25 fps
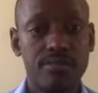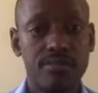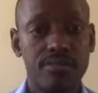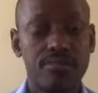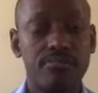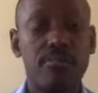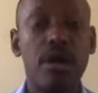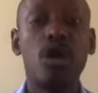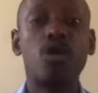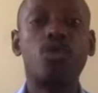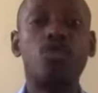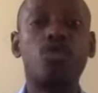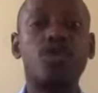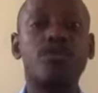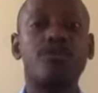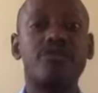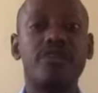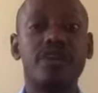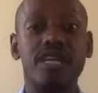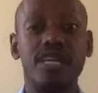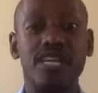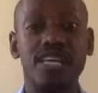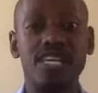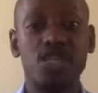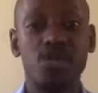Back to
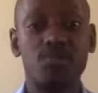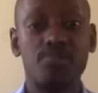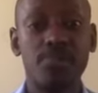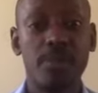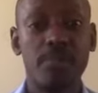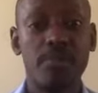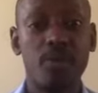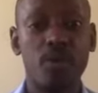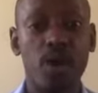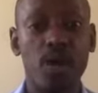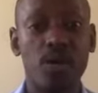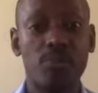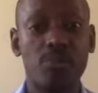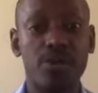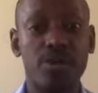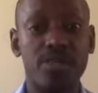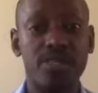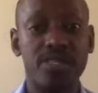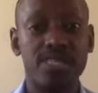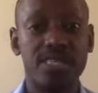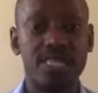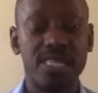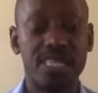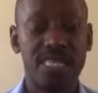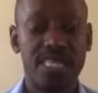even less, maybe
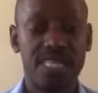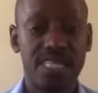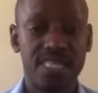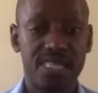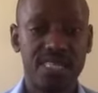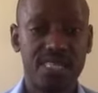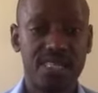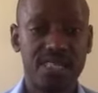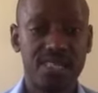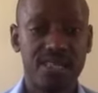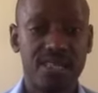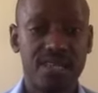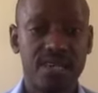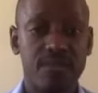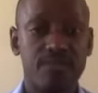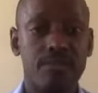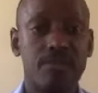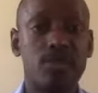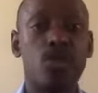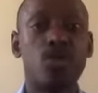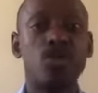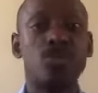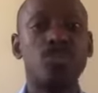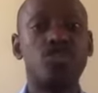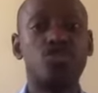1.3.
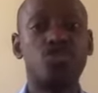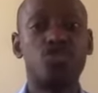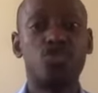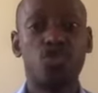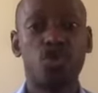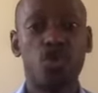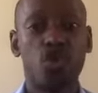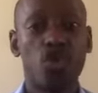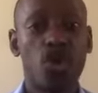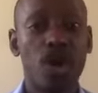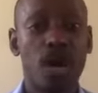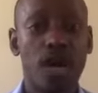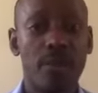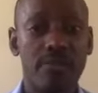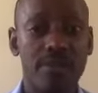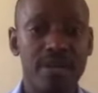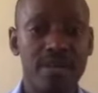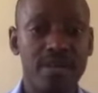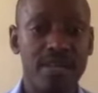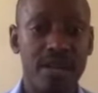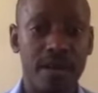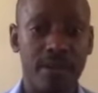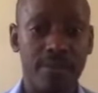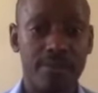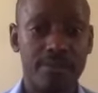Because it's no longer
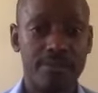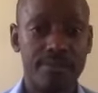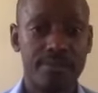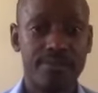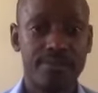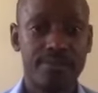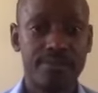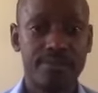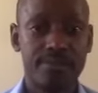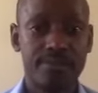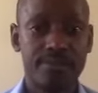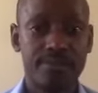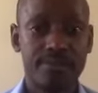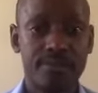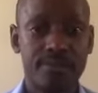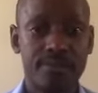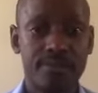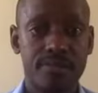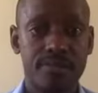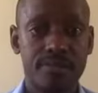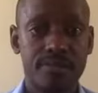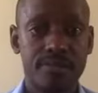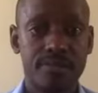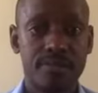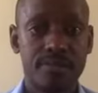medium.
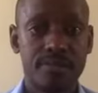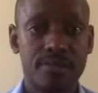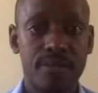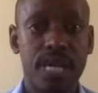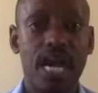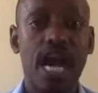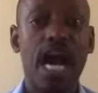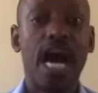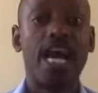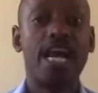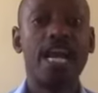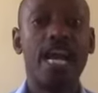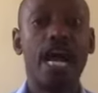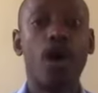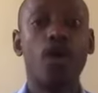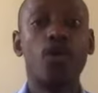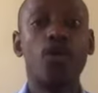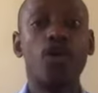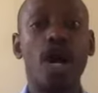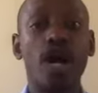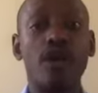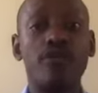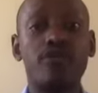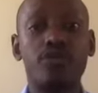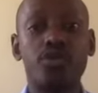And now you
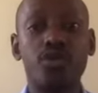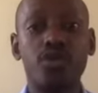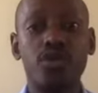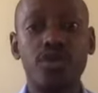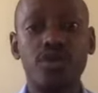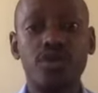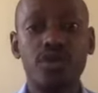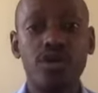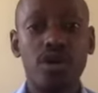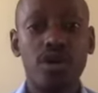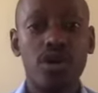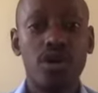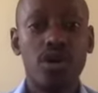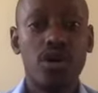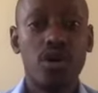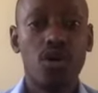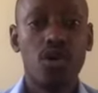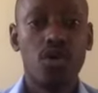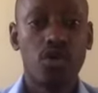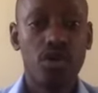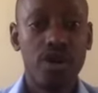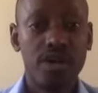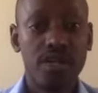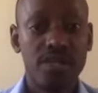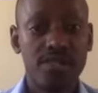have to
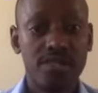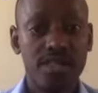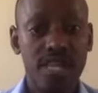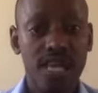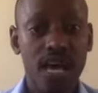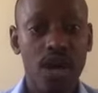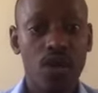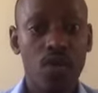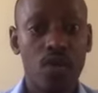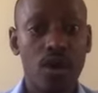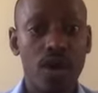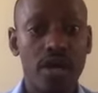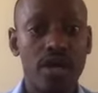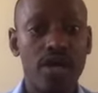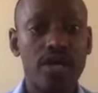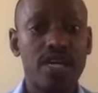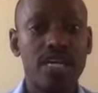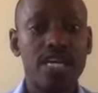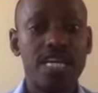graze the young one.